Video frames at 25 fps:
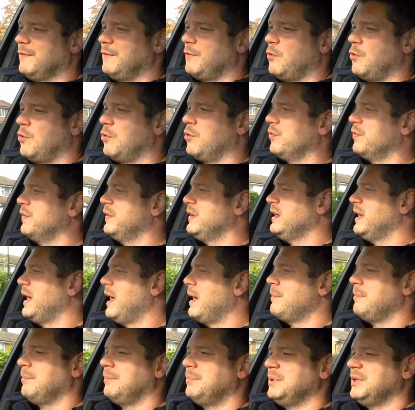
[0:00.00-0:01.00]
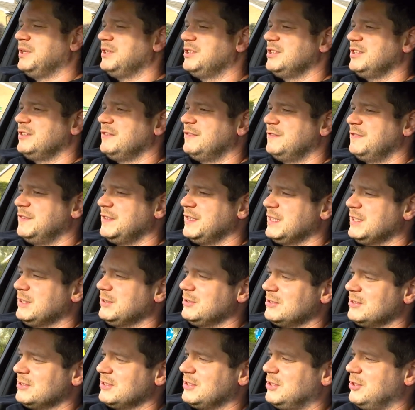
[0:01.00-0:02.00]
for the MPG
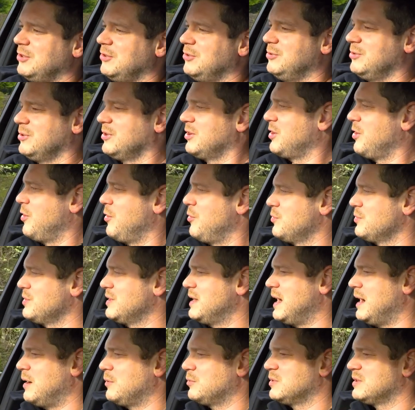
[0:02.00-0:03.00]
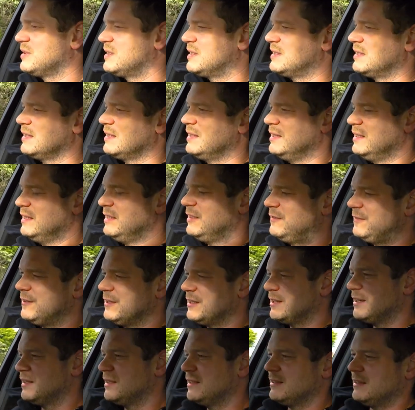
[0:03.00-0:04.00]
figure to go down
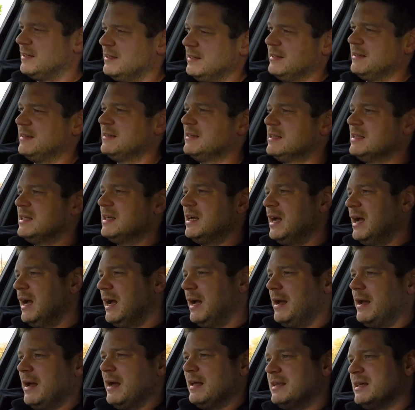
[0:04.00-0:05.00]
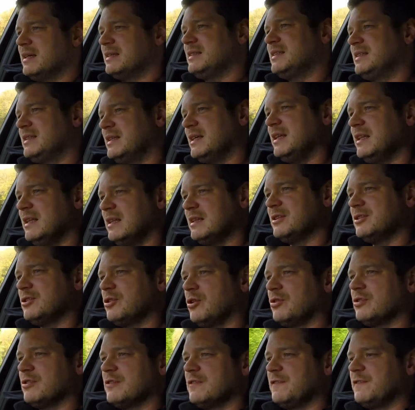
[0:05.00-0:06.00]
significantly, and I still
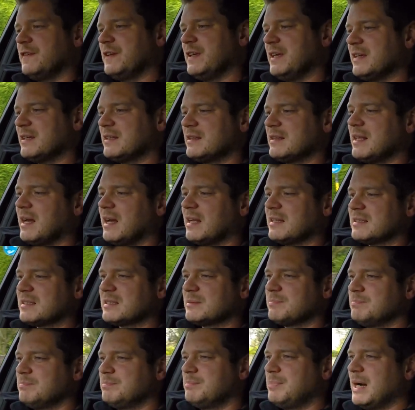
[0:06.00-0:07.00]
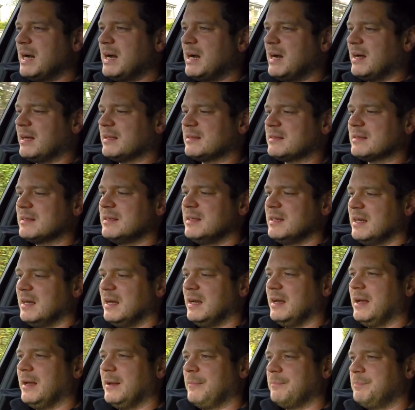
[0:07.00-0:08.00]
don't think that's bad.
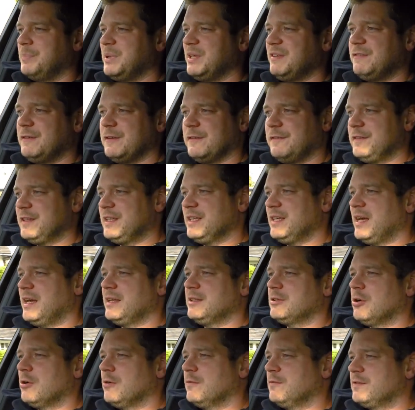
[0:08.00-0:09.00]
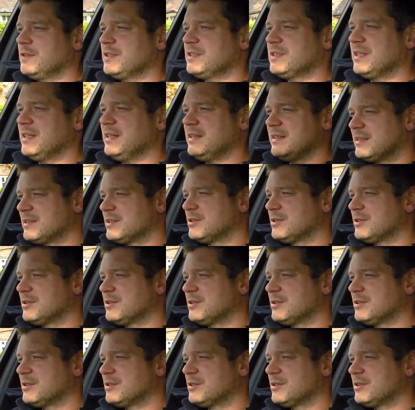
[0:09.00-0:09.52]
B58, obviously